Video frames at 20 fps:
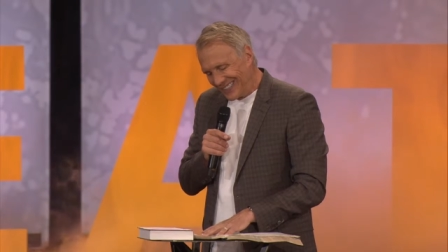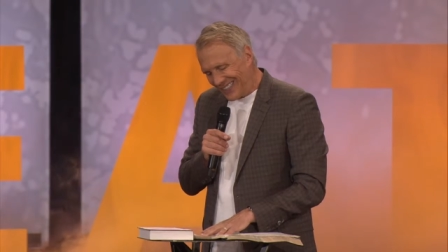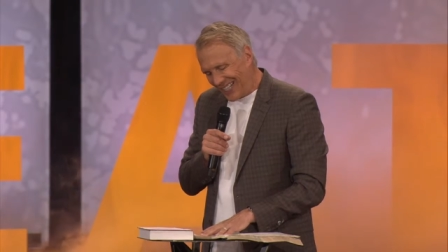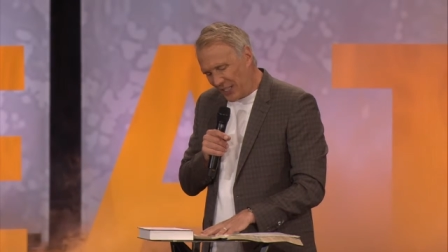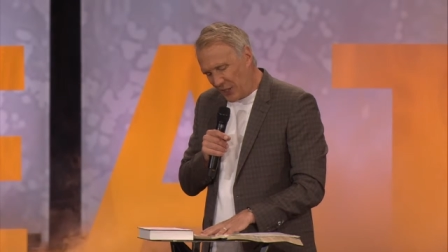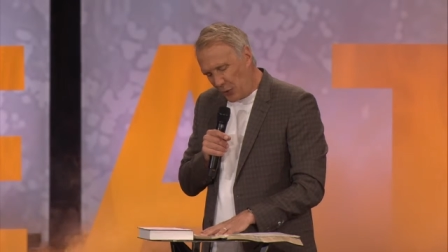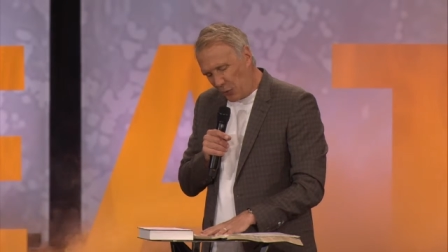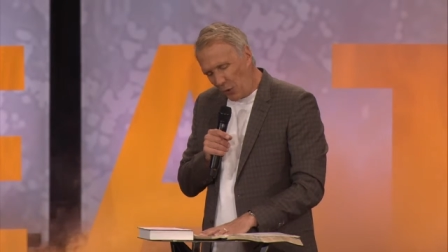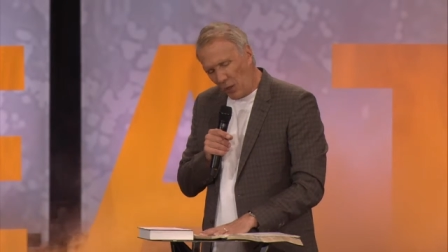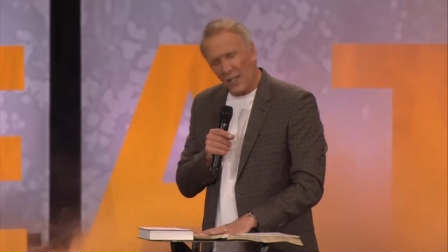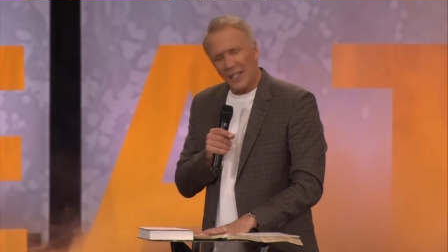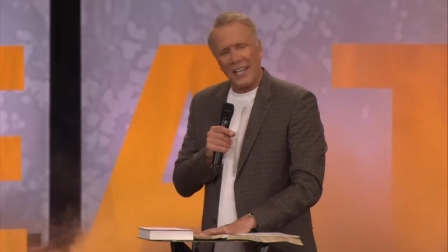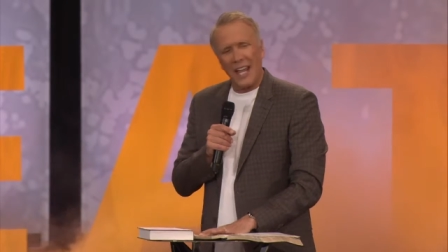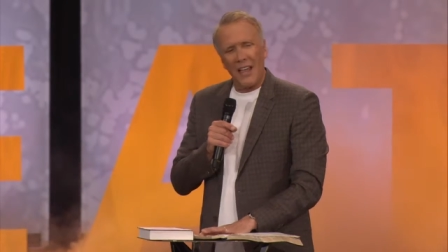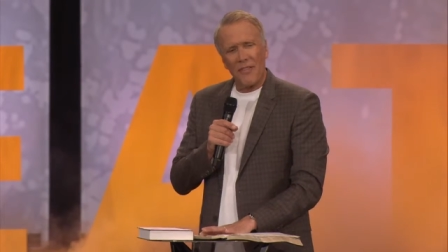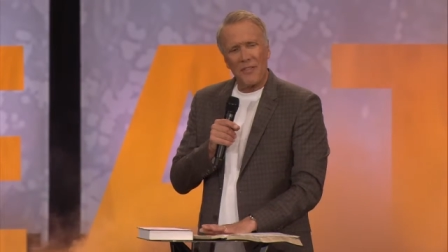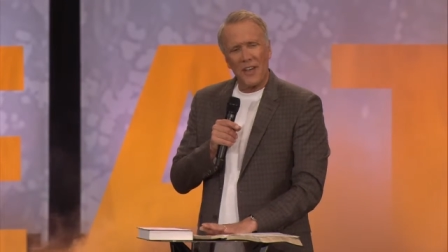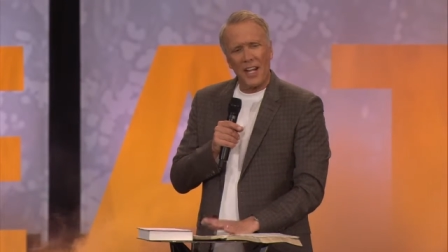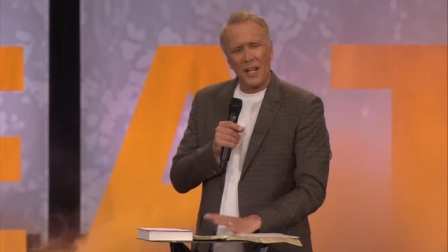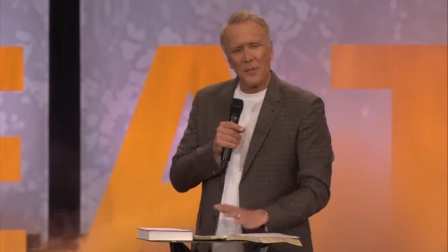can you really
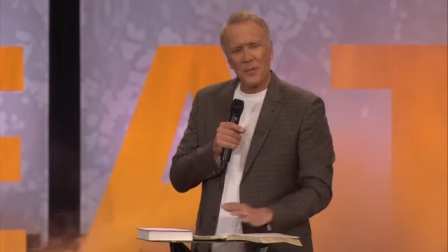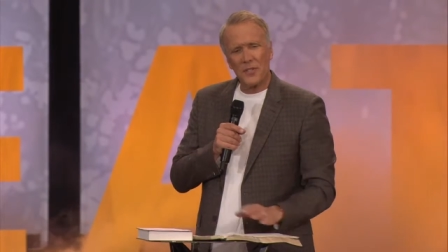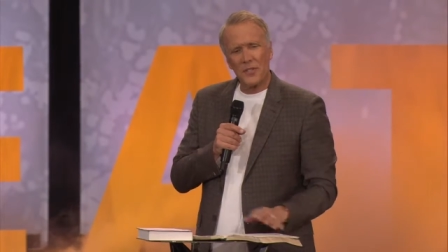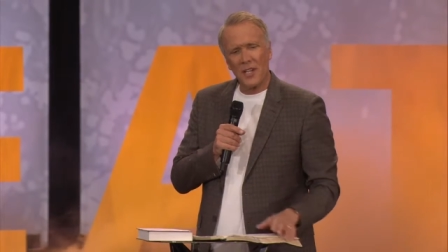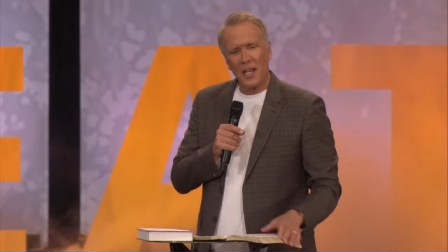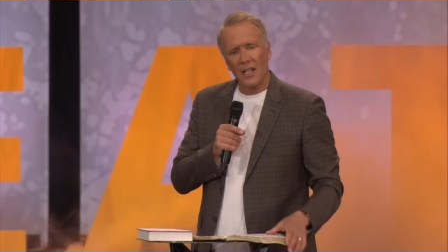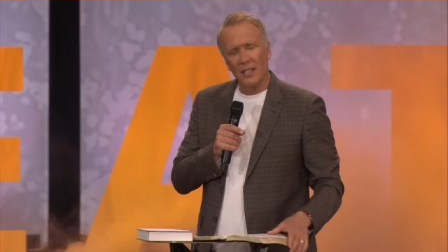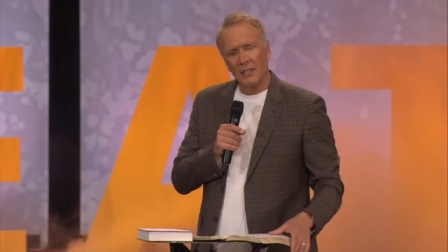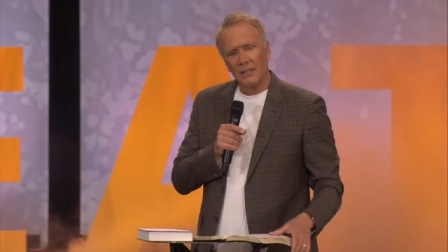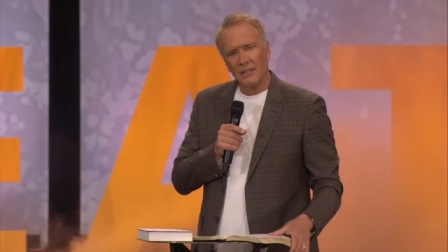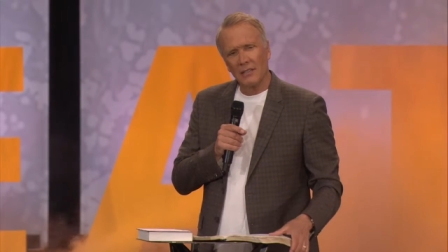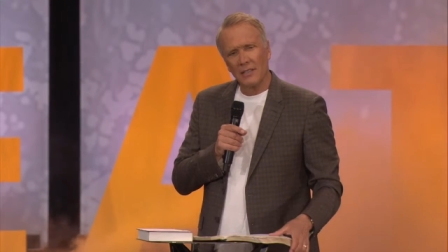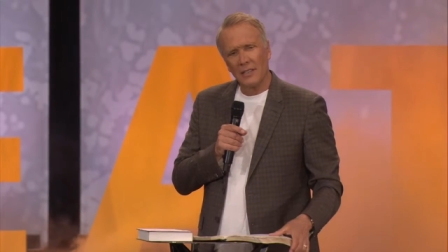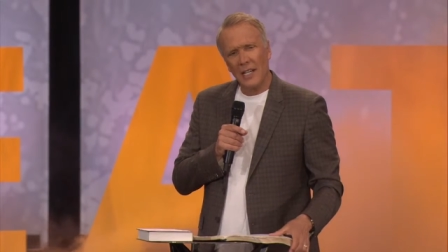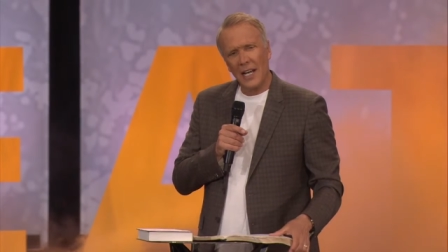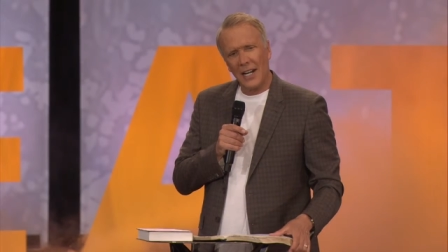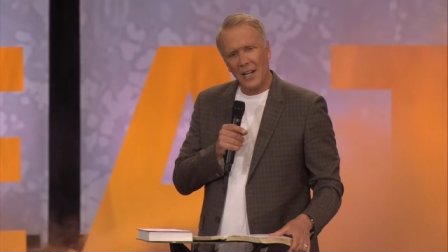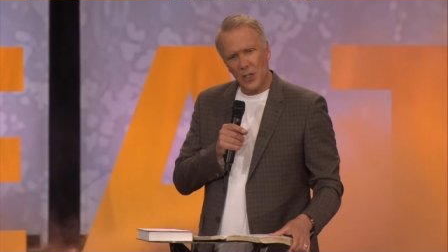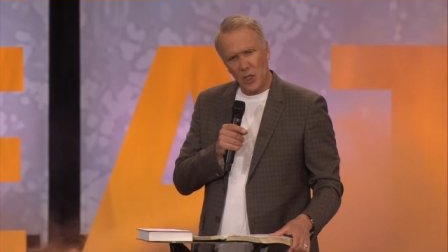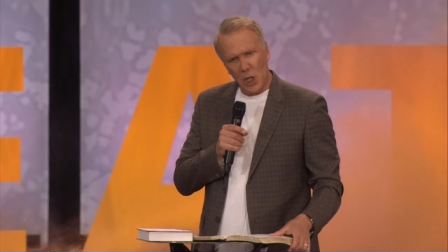get that upset
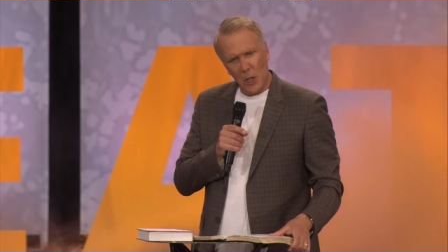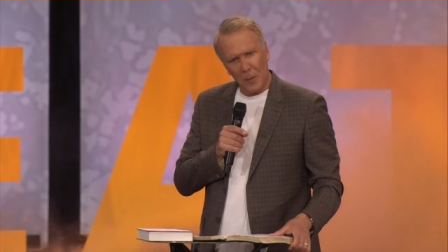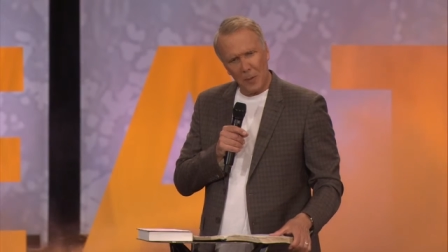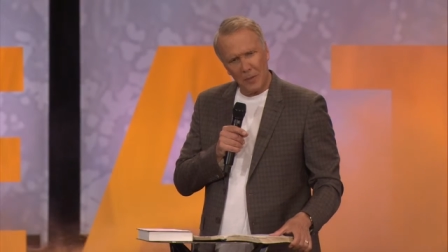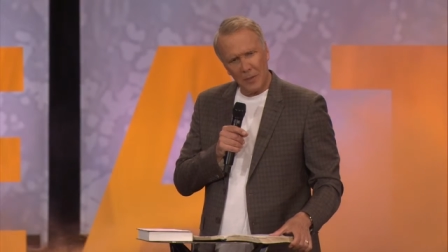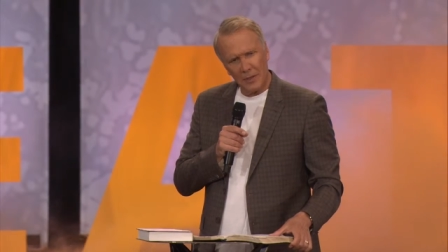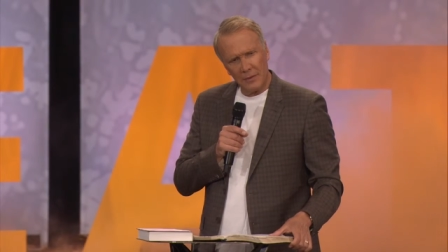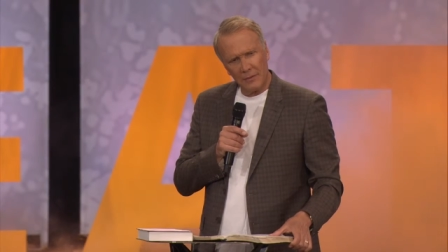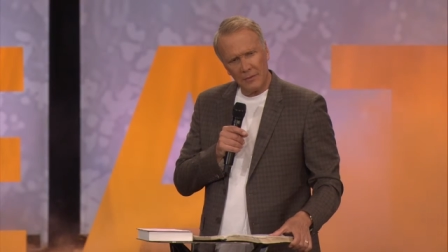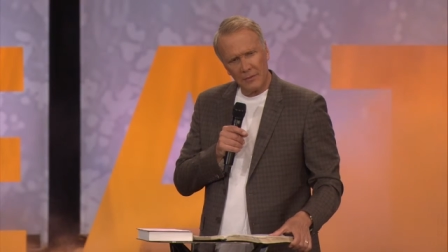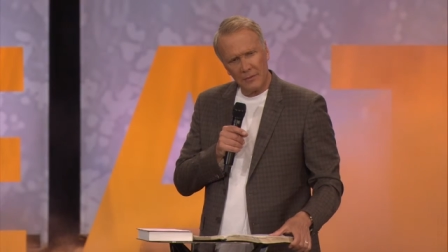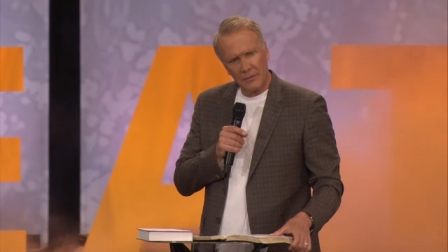at a Doberman?